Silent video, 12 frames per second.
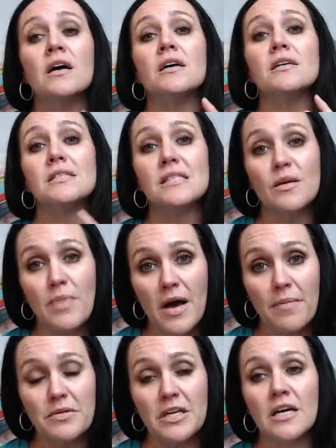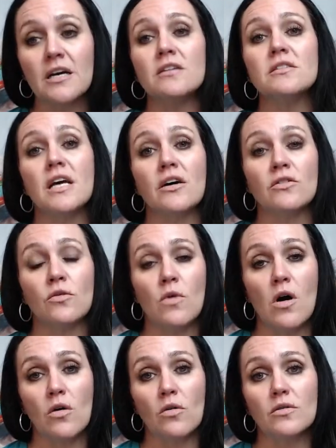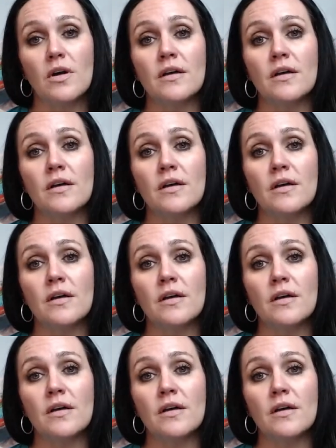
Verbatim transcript: sleep apnea down the road.